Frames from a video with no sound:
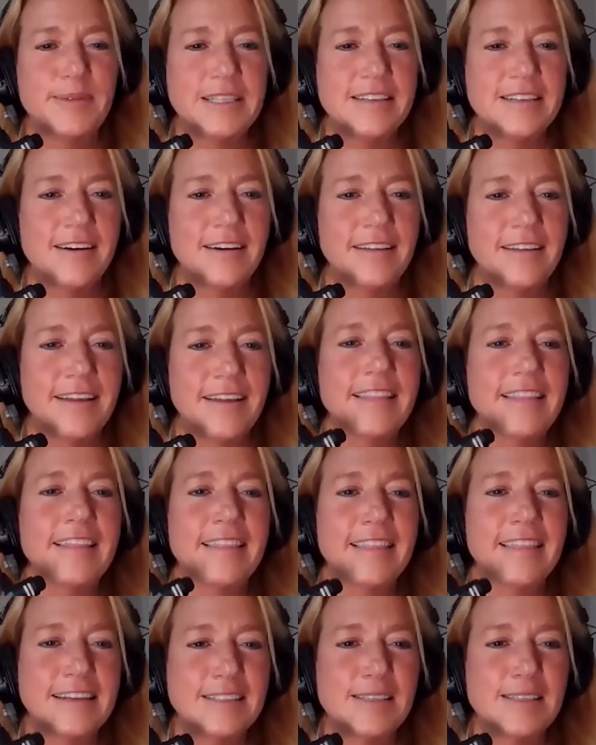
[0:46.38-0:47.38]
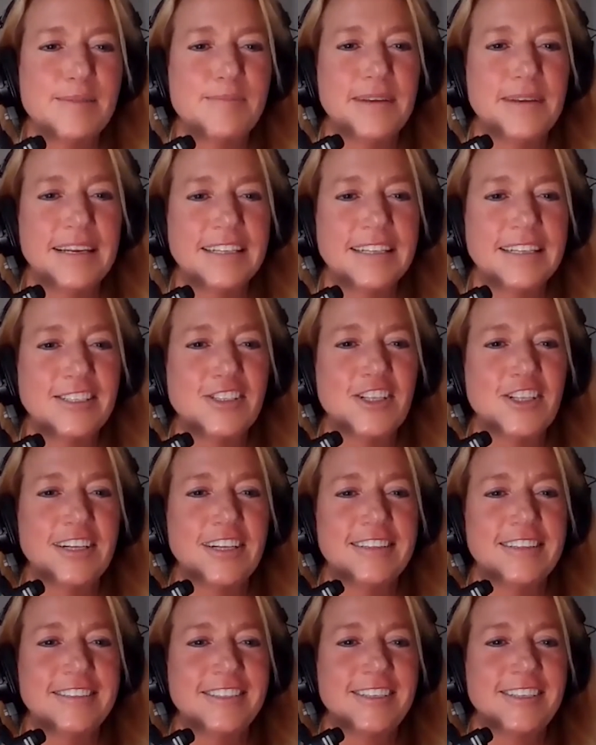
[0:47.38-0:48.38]
tongue, but I think that's the biggest
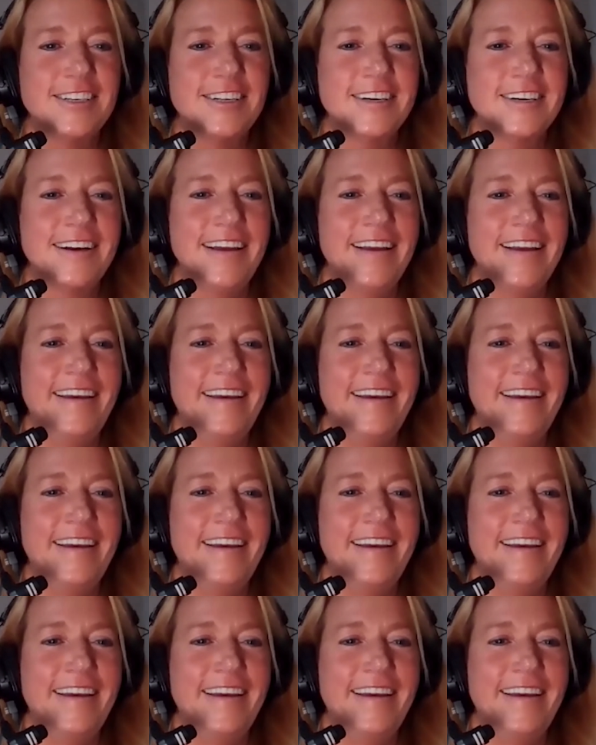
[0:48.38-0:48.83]
challenge here.